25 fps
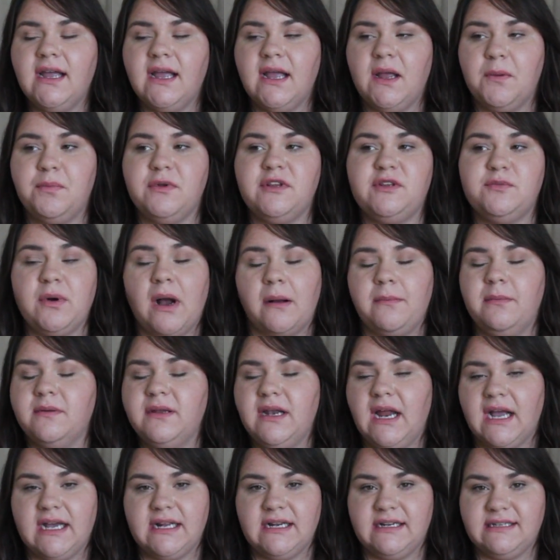it's probably
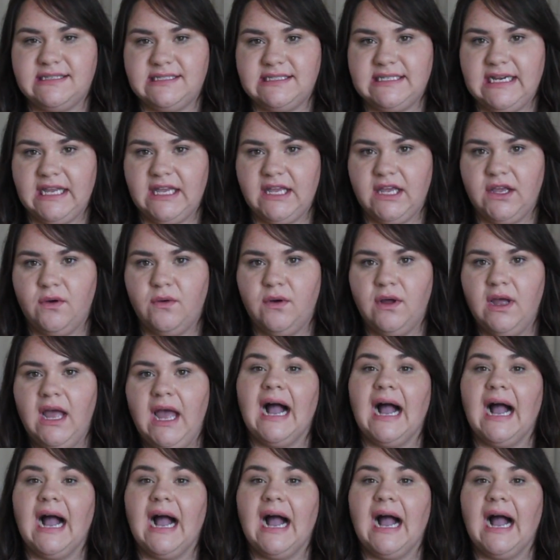not going to sting you.